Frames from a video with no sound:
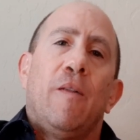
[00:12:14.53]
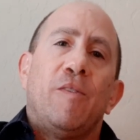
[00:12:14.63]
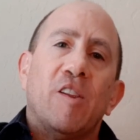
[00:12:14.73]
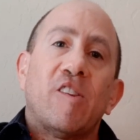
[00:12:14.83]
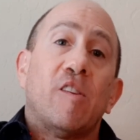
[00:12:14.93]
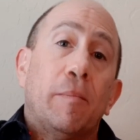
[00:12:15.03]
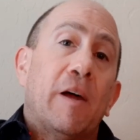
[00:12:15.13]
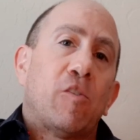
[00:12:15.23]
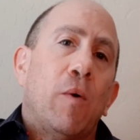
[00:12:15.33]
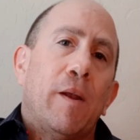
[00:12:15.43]
This is the
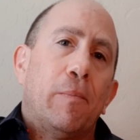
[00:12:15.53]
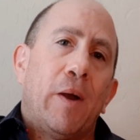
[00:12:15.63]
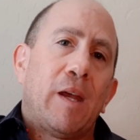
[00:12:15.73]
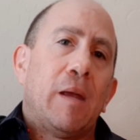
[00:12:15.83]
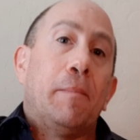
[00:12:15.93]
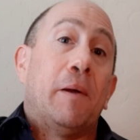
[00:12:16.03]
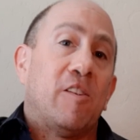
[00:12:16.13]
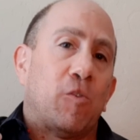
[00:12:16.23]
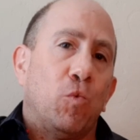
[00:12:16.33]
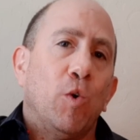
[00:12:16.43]
best way to break it, but
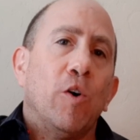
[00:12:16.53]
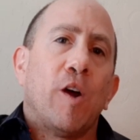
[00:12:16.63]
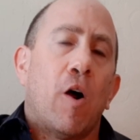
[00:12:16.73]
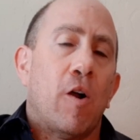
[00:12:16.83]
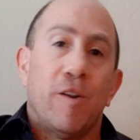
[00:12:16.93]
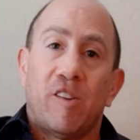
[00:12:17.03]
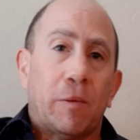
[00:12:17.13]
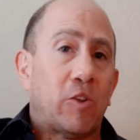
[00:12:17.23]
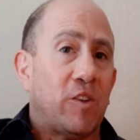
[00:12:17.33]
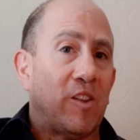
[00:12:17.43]
it's really hard,
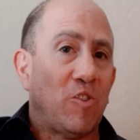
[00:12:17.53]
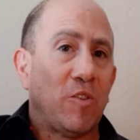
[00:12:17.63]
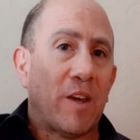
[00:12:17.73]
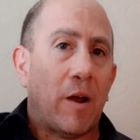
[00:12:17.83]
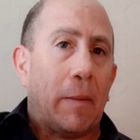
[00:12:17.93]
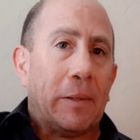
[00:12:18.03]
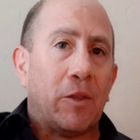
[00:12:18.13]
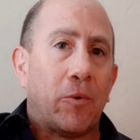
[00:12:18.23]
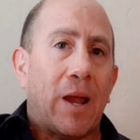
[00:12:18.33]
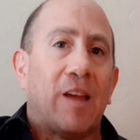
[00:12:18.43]
especially as you get up in
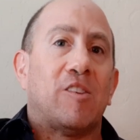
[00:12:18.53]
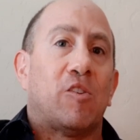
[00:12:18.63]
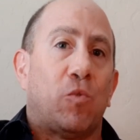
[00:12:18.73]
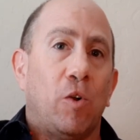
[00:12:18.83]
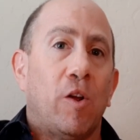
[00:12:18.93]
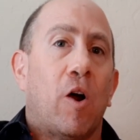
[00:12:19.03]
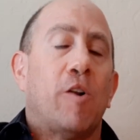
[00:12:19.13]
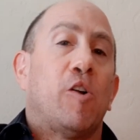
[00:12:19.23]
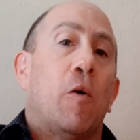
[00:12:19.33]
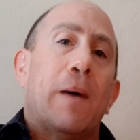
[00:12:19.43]
the ranks. It's really
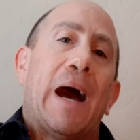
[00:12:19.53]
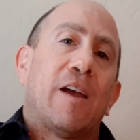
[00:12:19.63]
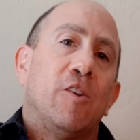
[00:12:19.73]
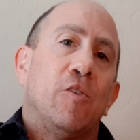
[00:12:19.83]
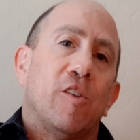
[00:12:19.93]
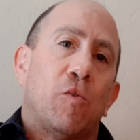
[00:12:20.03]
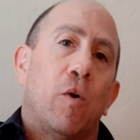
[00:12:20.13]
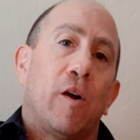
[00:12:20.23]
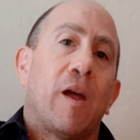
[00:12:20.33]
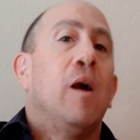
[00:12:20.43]
hard to go back and do this
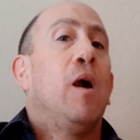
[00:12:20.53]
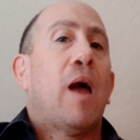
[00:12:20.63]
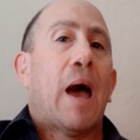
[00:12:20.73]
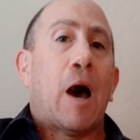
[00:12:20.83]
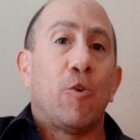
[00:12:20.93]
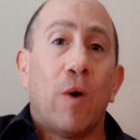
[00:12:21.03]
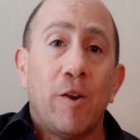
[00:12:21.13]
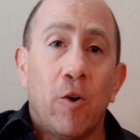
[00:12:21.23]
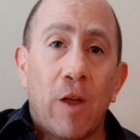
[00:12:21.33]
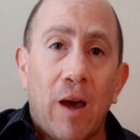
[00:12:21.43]
work. How do I
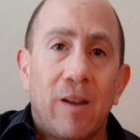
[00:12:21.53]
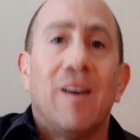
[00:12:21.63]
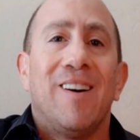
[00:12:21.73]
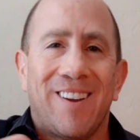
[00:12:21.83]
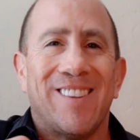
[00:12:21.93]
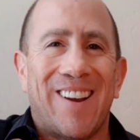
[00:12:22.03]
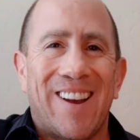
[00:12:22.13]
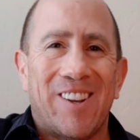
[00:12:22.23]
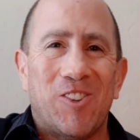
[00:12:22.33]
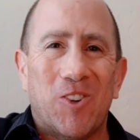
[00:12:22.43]
know that? Because I
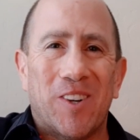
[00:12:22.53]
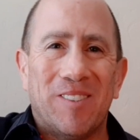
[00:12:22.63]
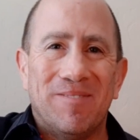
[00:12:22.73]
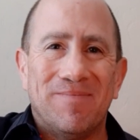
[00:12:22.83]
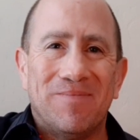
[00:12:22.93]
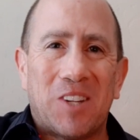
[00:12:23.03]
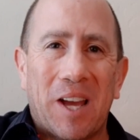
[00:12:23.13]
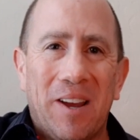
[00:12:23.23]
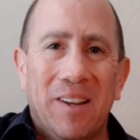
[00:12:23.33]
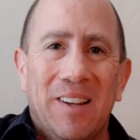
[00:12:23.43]
had to do it,
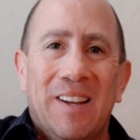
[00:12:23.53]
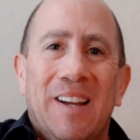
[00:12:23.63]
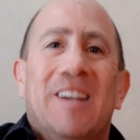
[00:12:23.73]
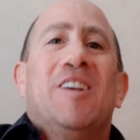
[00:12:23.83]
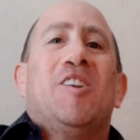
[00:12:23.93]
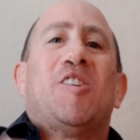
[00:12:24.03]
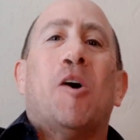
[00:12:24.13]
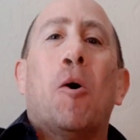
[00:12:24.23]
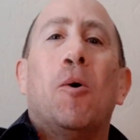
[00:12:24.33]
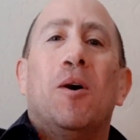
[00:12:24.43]
okay?
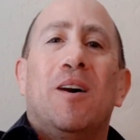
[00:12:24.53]
So,